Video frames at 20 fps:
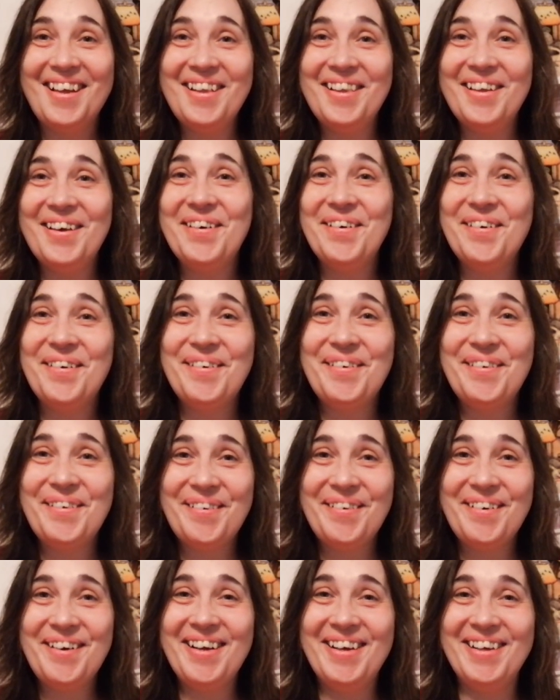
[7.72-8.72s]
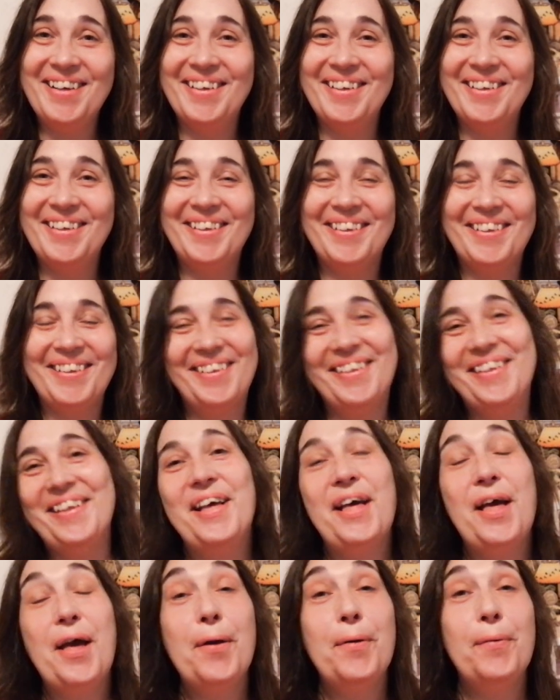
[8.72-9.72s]
Hello!
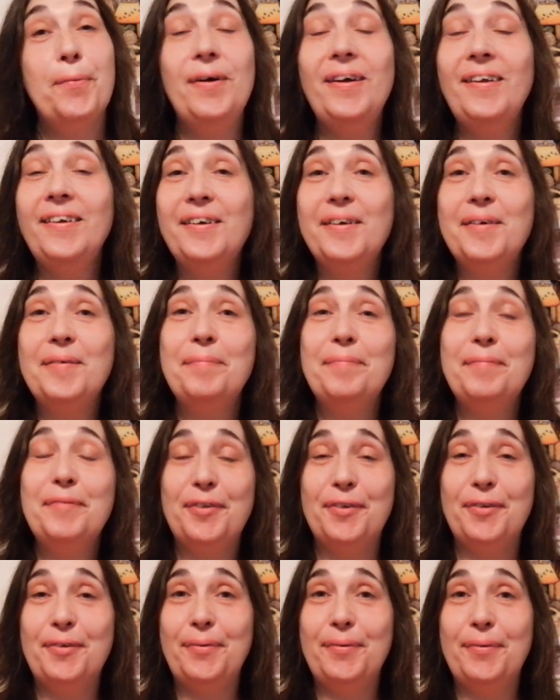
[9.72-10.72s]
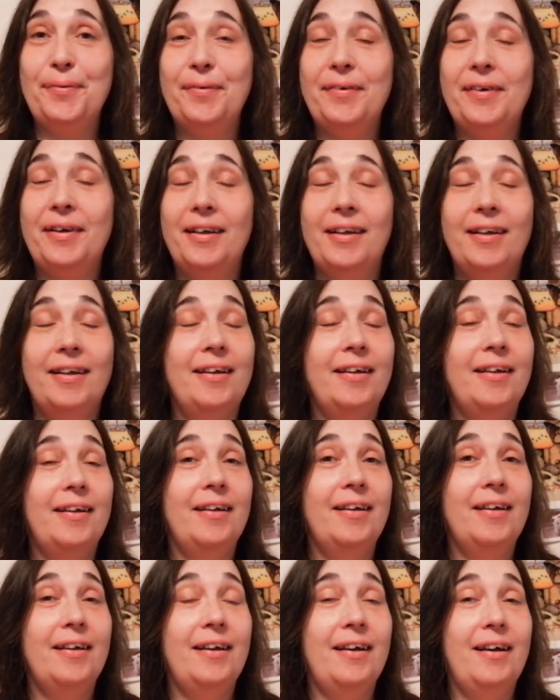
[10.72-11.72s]
Welcome to
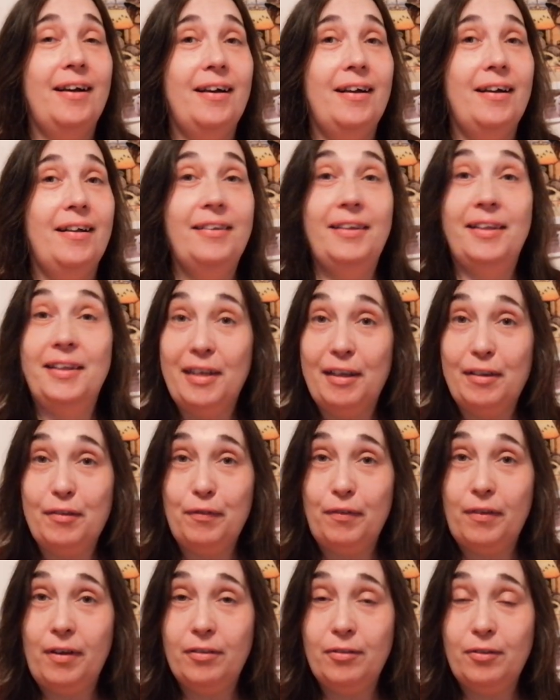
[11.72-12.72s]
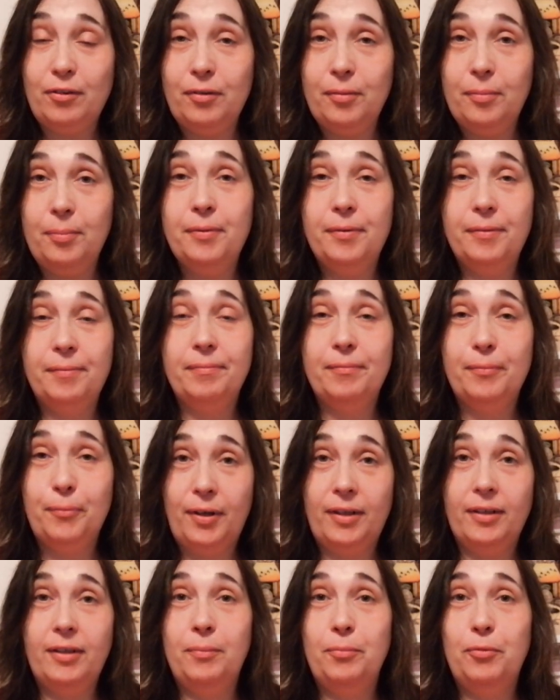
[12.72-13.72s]
uh, Linda's Flosstube.
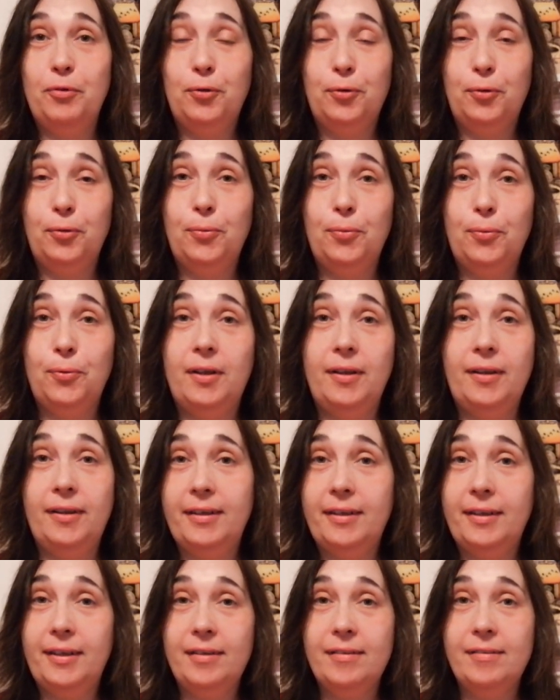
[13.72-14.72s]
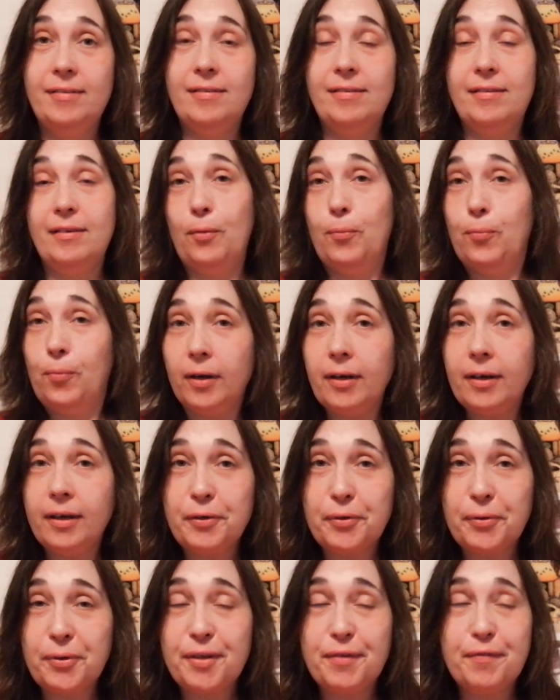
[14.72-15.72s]
Welcome to Linda's
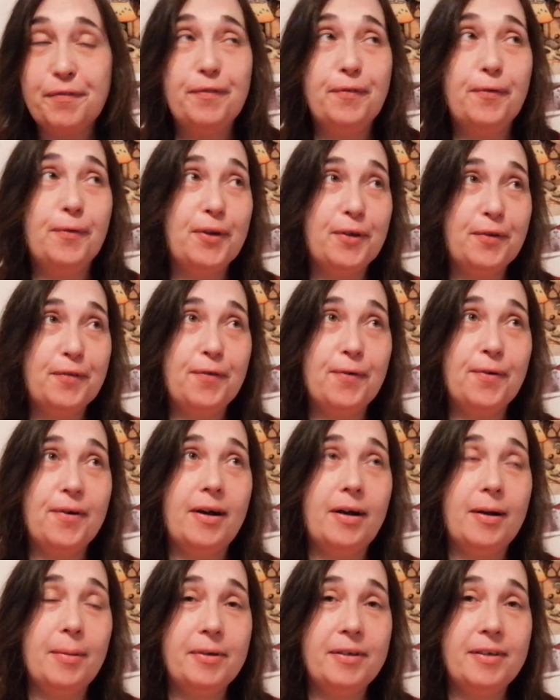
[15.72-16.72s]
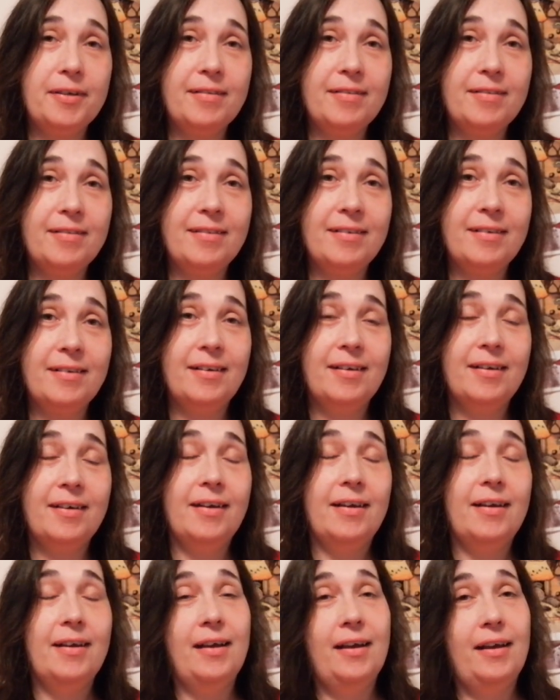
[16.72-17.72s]
144 Hobbies.
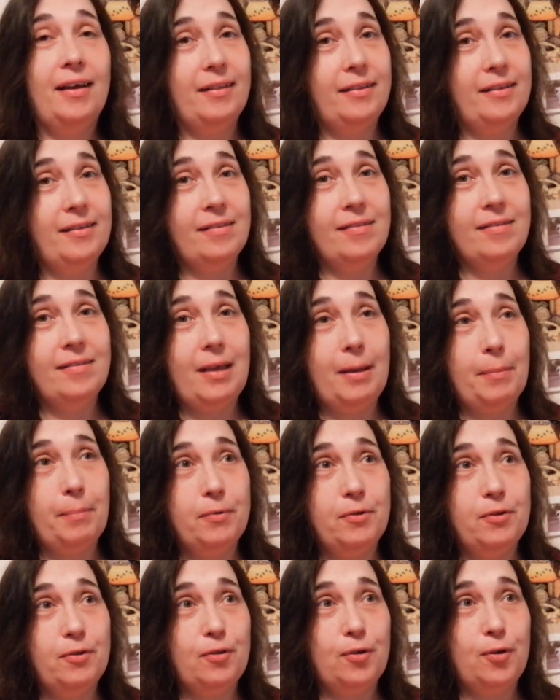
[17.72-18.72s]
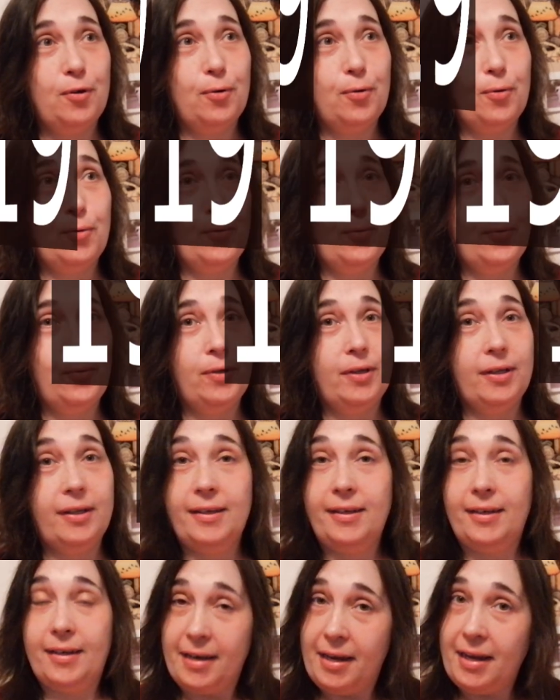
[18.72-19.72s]
And this is episode
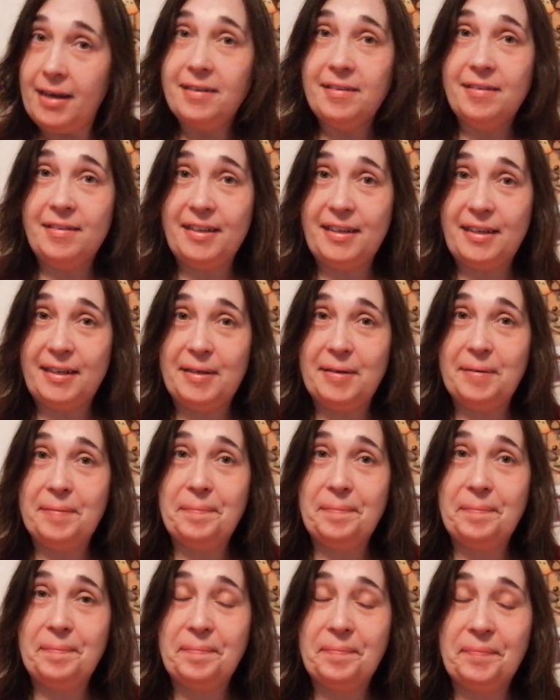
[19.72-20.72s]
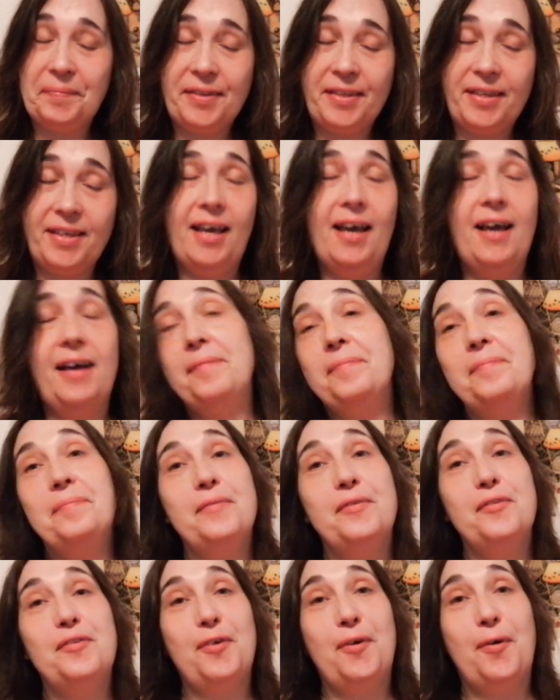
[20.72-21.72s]
19. Yeah,
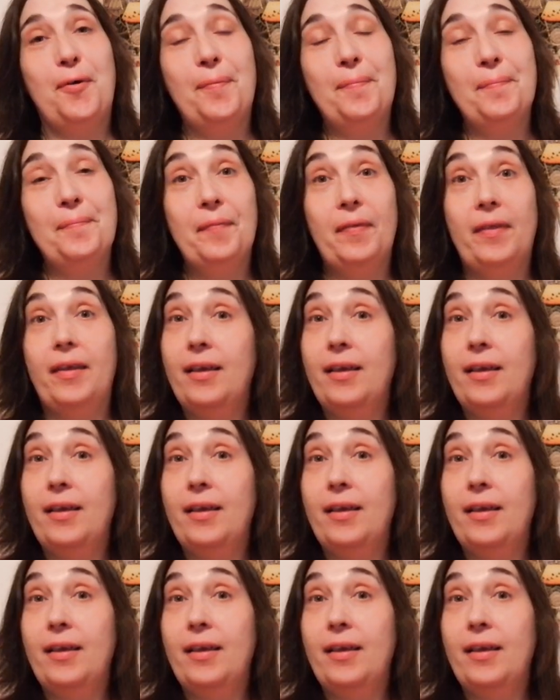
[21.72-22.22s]
so